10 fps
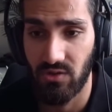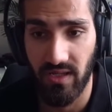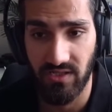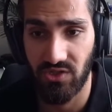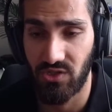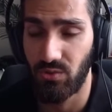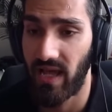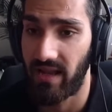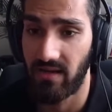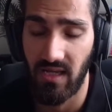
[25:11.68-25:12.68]
So let's just do
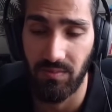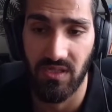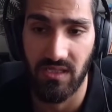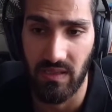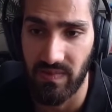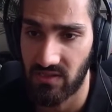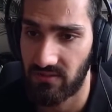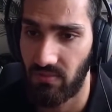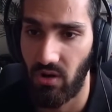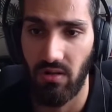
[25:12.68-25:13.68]
that and keep the team as
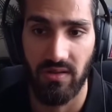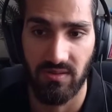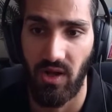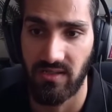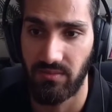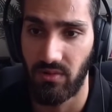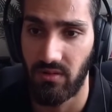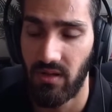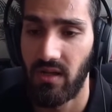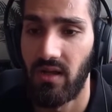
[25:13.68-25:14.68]
small as
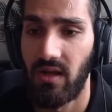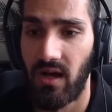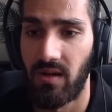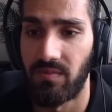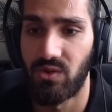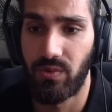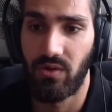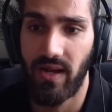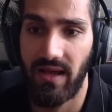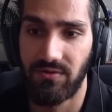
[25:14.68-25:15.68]
possible. So we
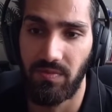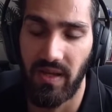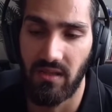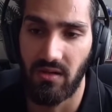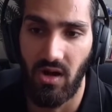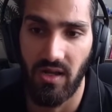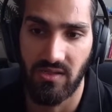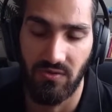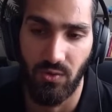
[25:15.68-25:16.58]
don't have to pay the cost of